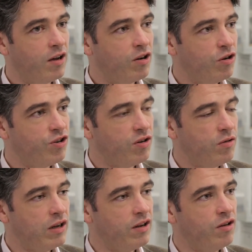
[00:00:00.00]
Could
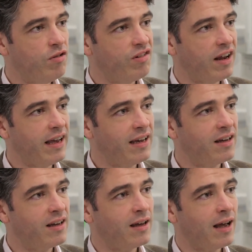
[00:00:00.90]
you use a
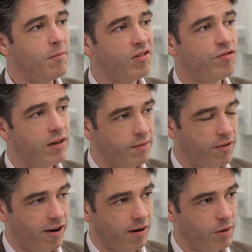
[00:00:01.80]
chemistry
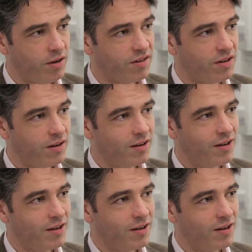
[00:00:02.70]
environment